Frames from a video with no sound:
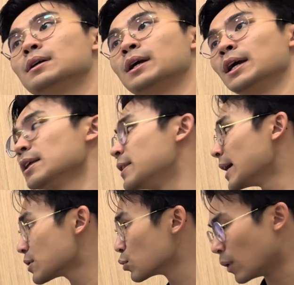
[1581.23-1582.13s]
Okay,
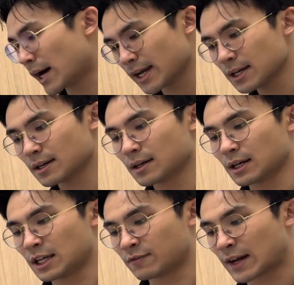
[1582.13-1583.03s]
that's why
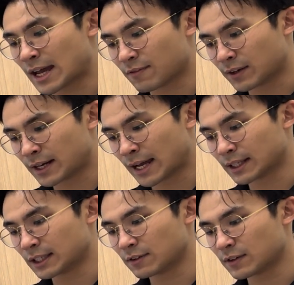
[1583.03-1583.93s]
if I have a
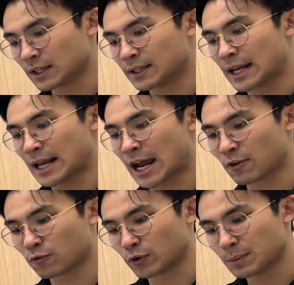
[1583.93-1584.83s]
negative here, then
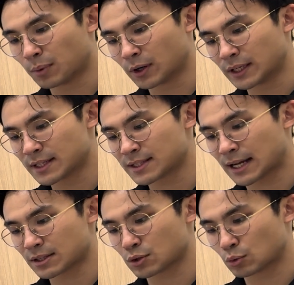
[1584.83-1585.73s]
everybody
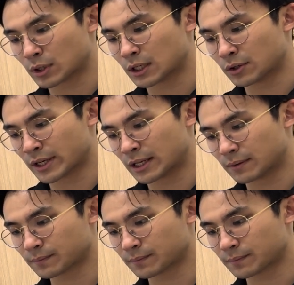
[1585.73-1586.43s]
starts to curl in.